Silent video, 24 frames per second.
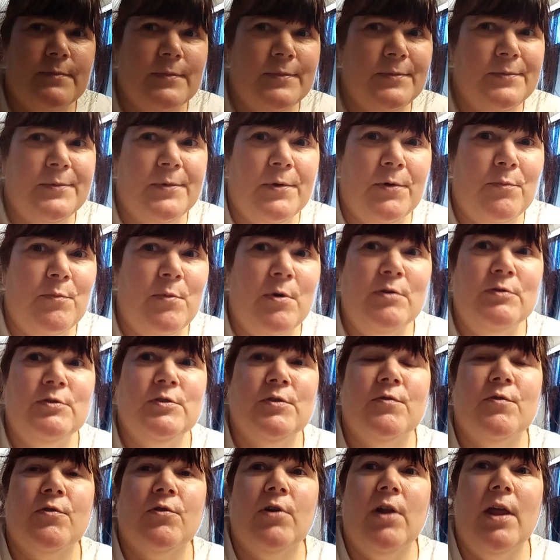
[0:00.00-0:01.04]
most
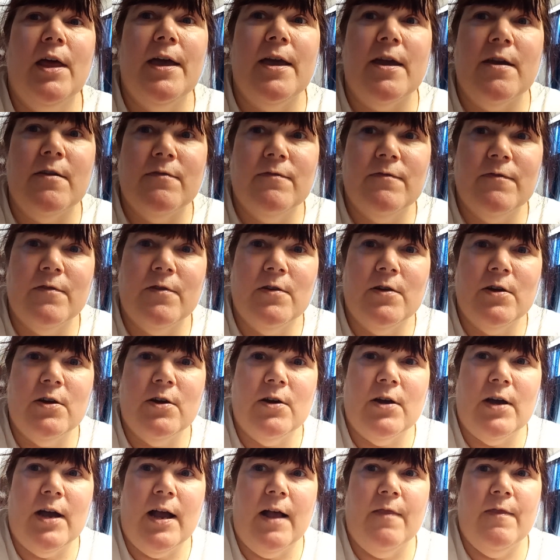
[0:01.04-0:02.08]
of their life,
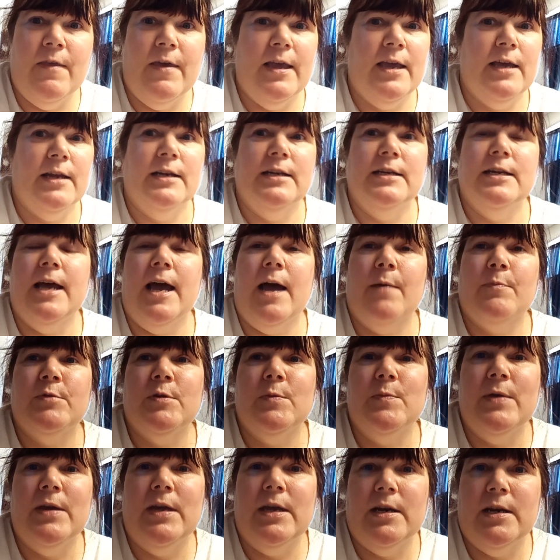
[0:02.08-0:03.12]
and they can adapt
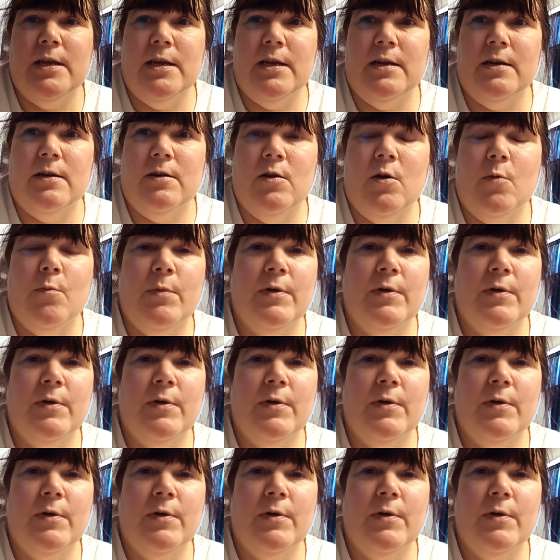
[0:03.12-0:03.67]
to being in.